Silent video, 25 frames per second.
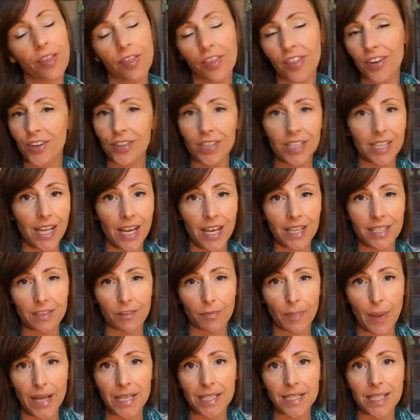thirty Days of
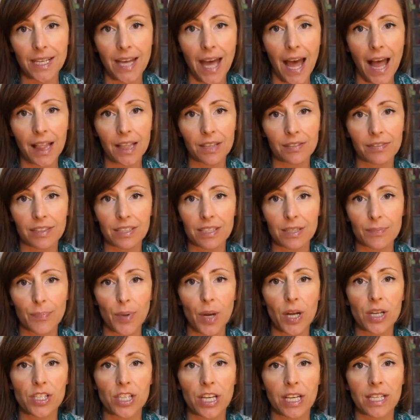Painted Elephants
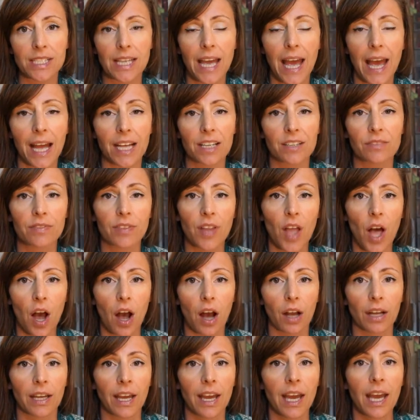project and
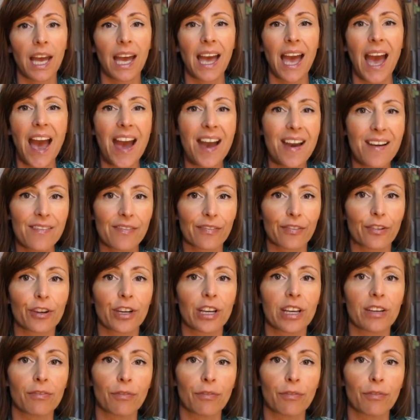vlog every